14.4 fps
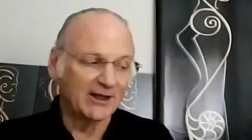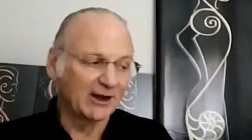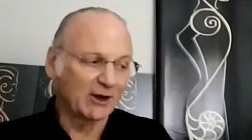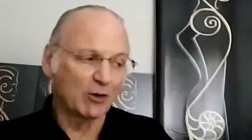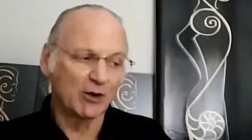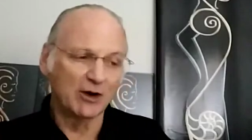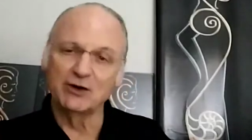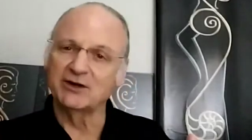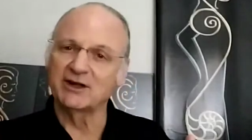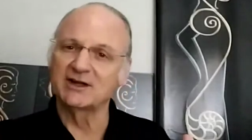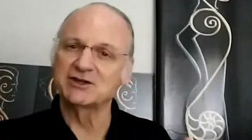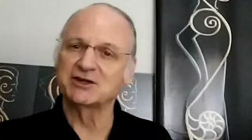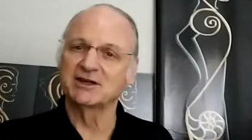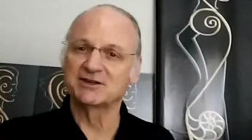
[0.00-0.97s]
That core new
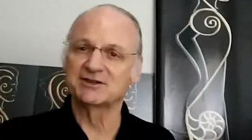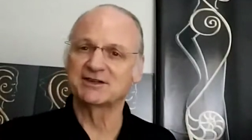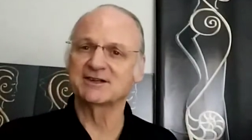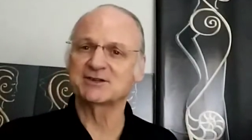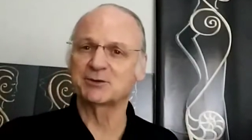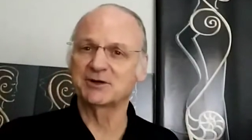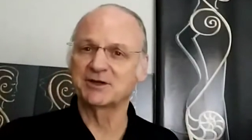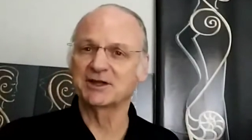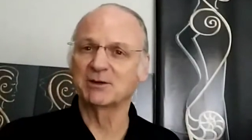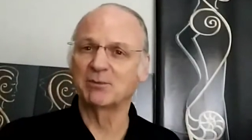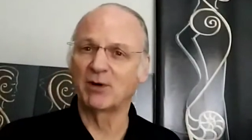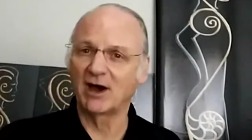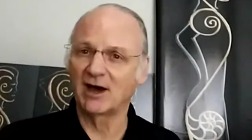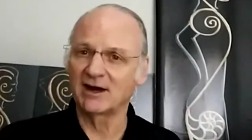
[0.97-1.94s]
tension exists within
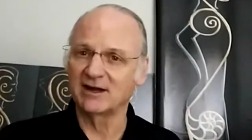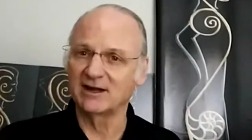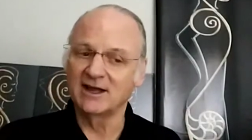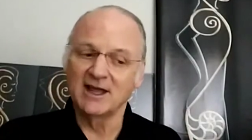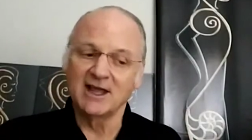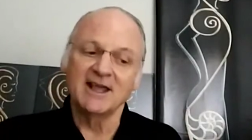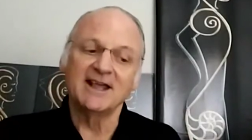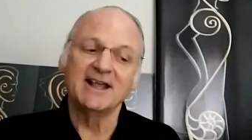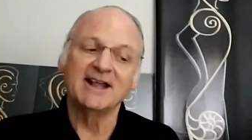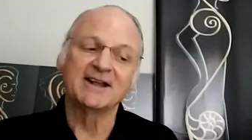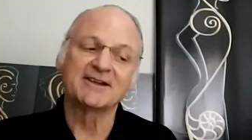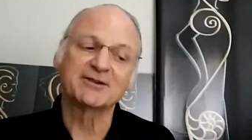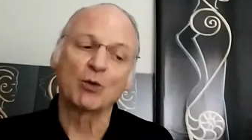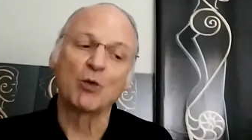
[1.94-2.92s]
the body.
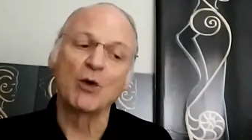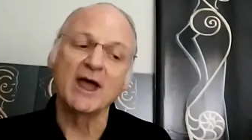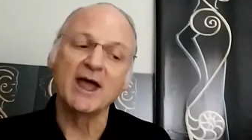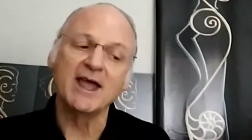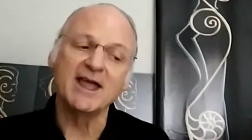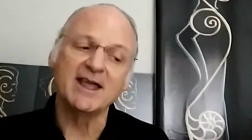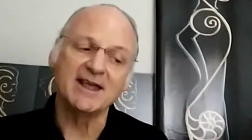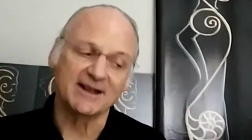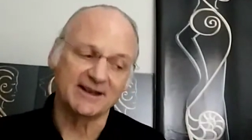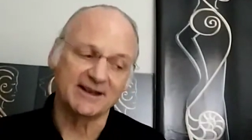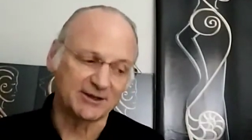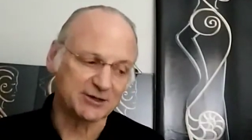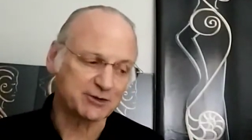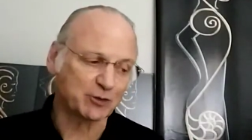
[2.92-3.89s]
It's the way
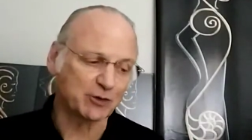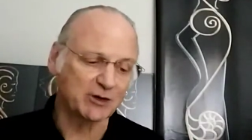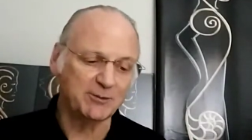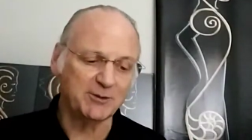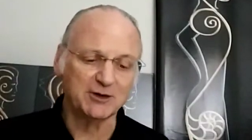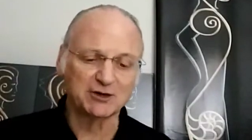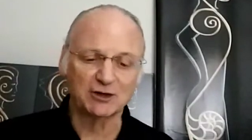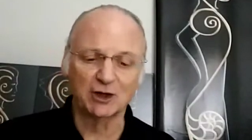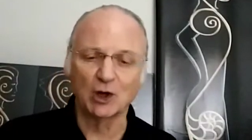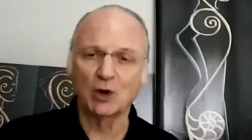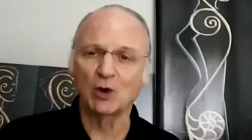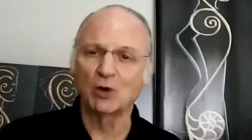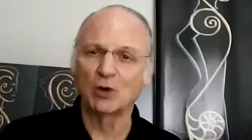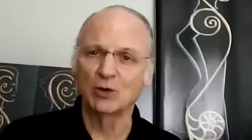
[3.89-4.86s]
it distributes
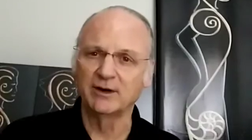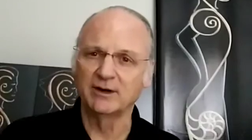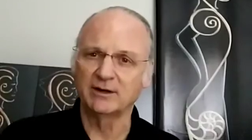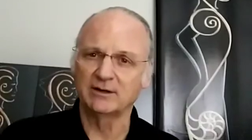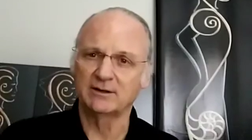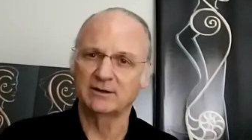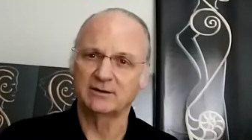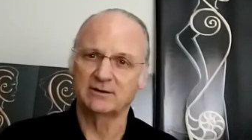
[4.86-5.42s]
load.